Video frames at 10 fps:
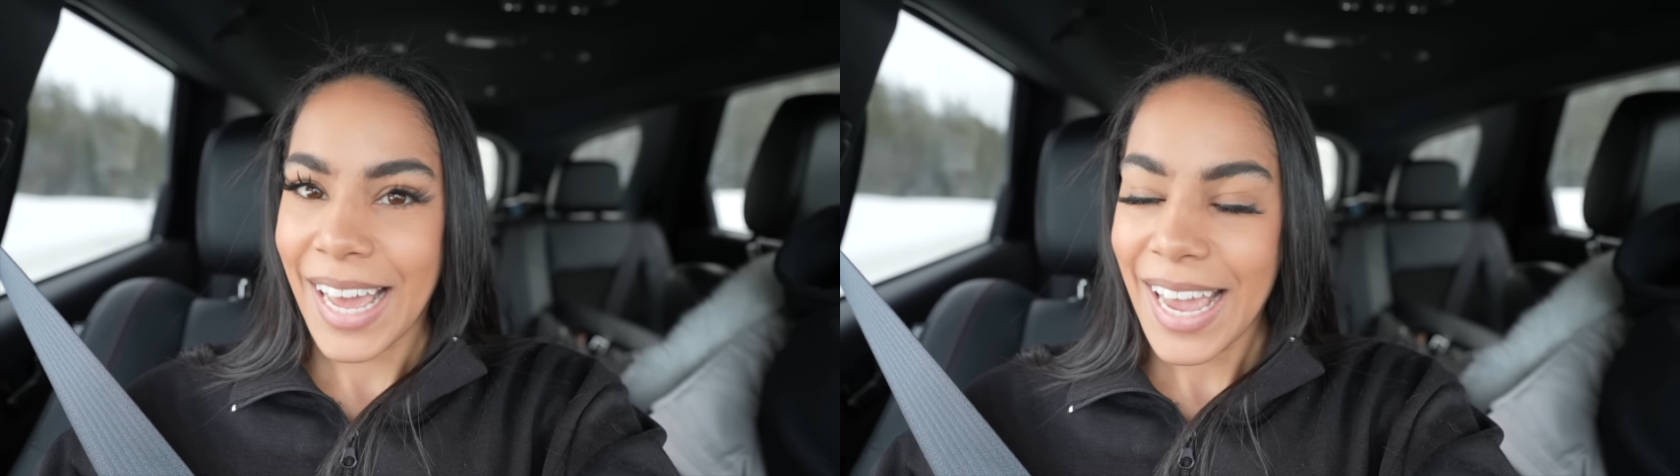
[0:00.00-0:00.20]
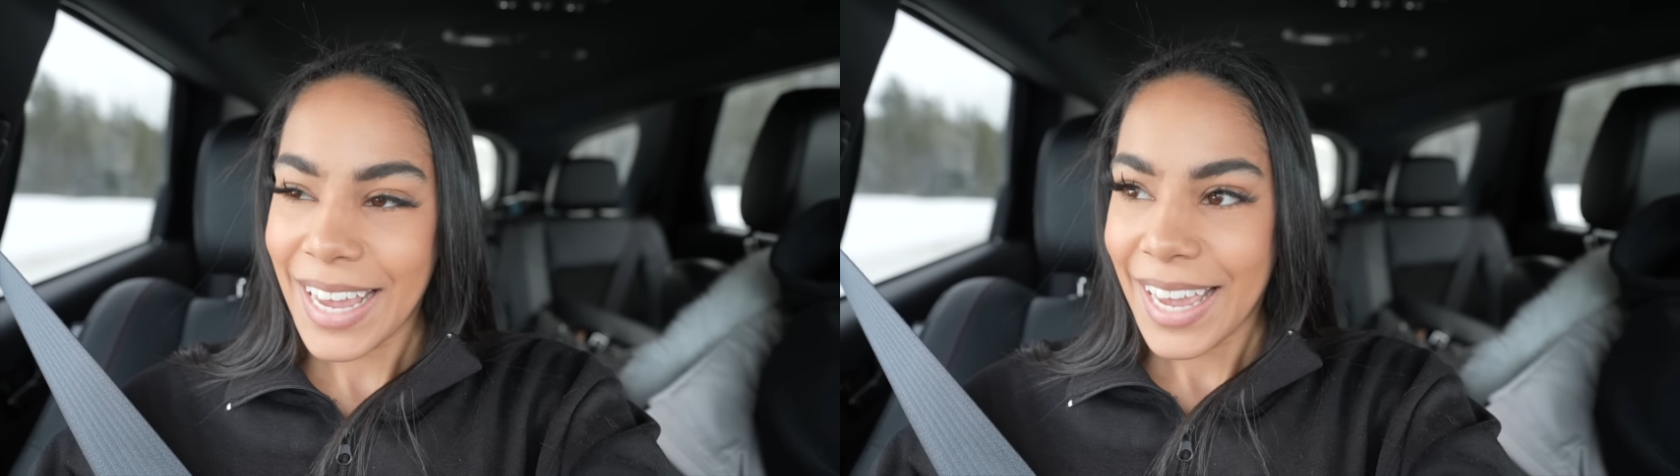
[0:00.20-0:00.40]

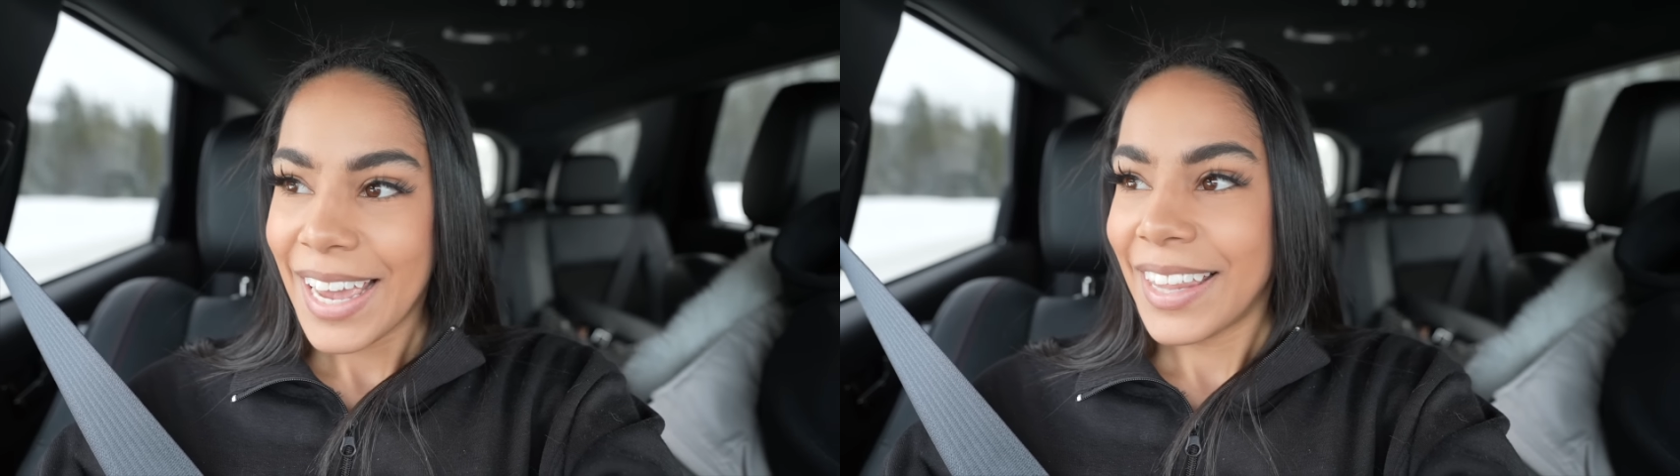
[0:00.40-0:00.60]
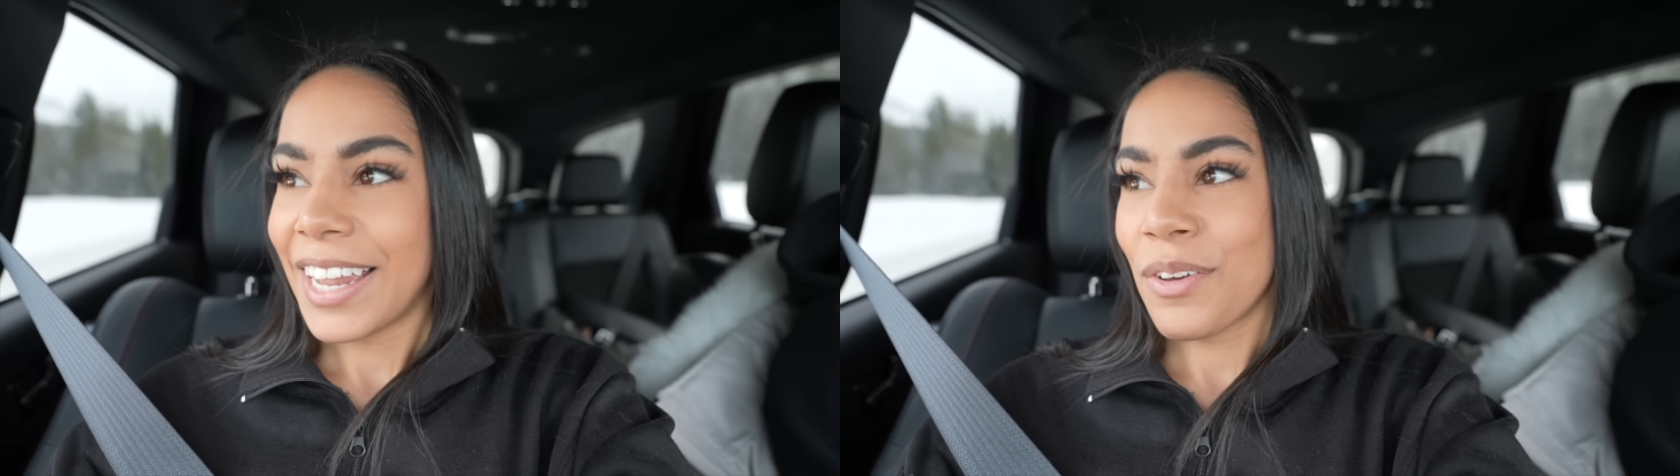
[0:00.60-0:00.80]

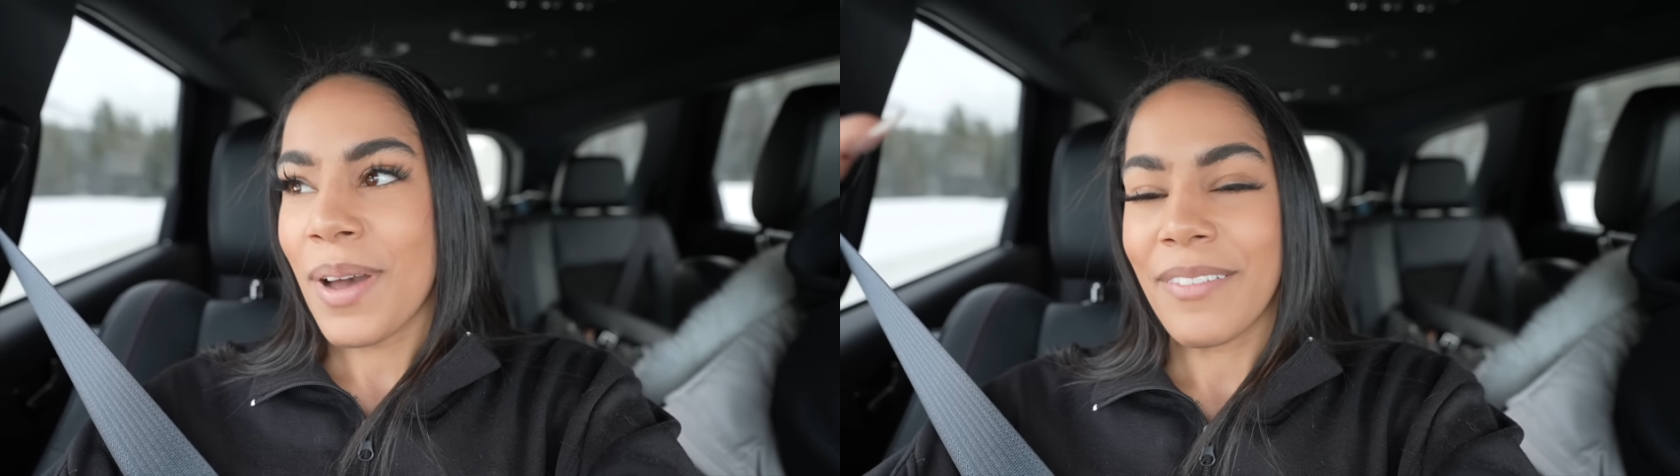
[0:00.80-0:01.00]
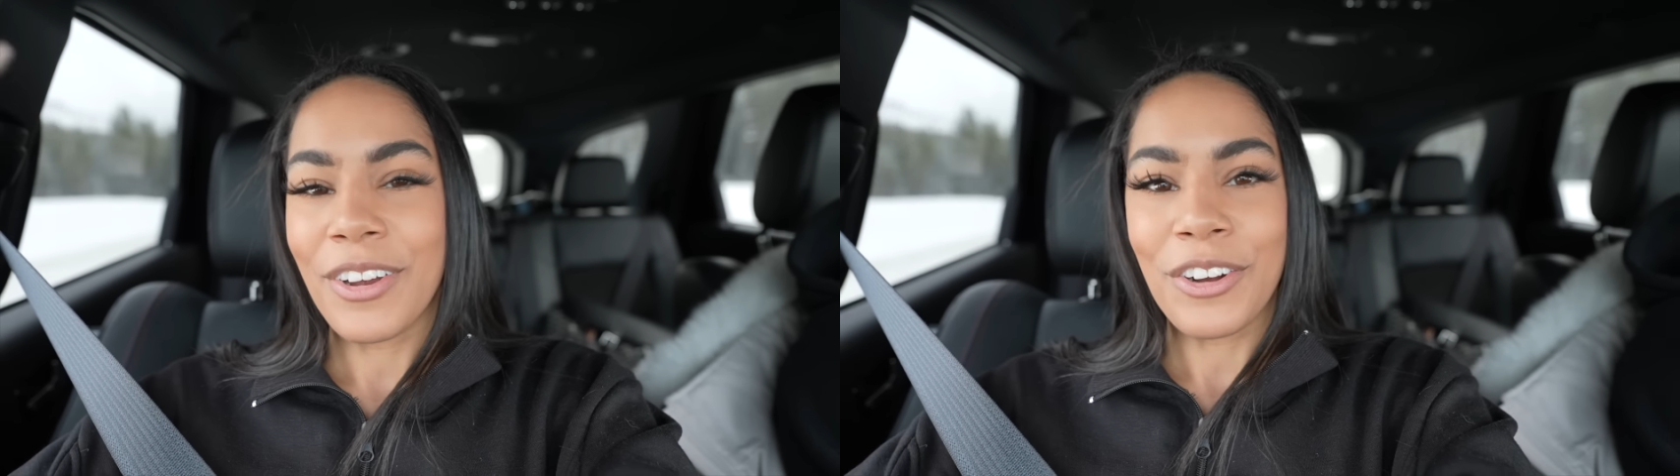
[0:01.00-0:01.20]
lake
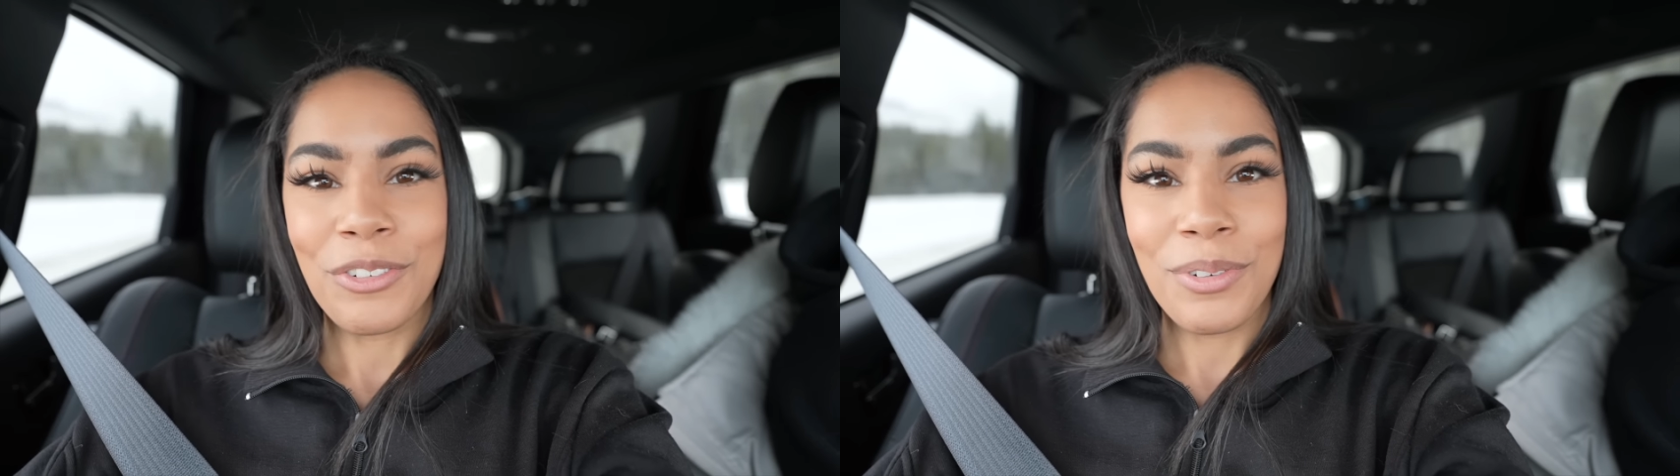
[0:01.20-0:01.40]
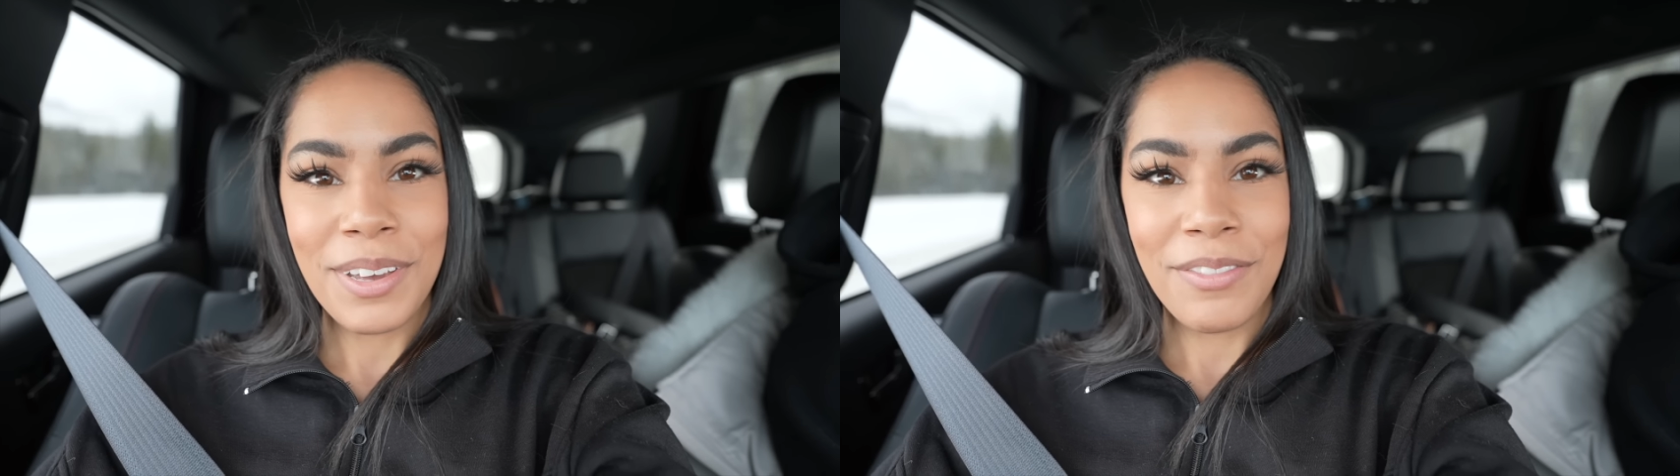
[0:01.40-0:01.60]
have your
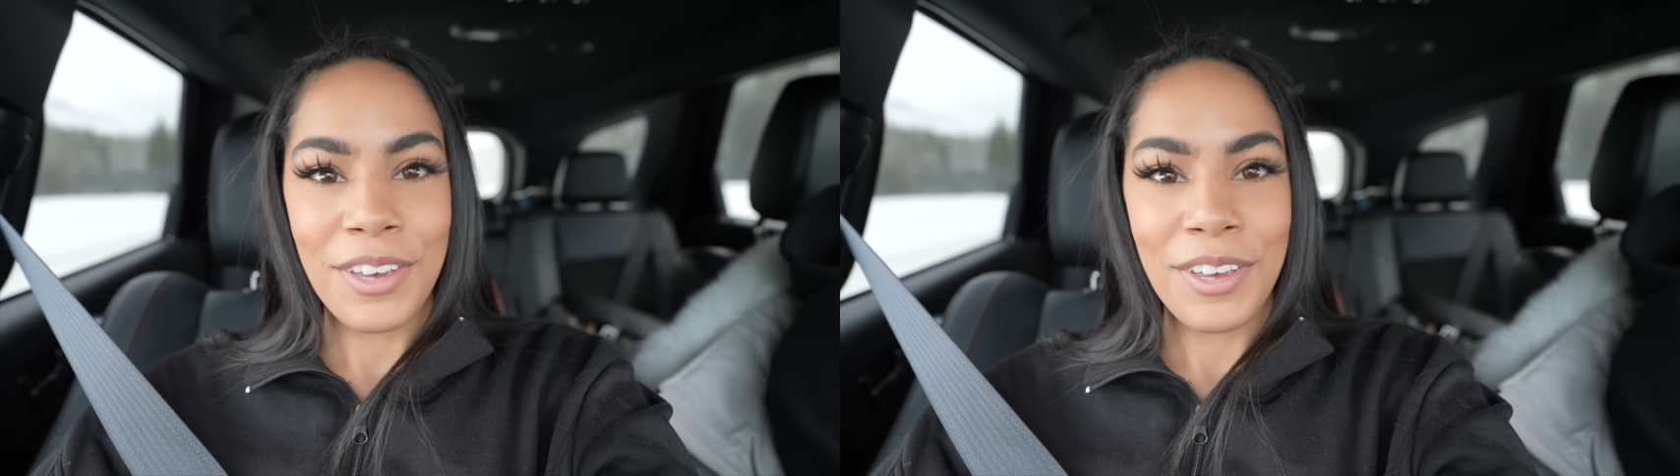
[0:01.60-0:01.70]
tree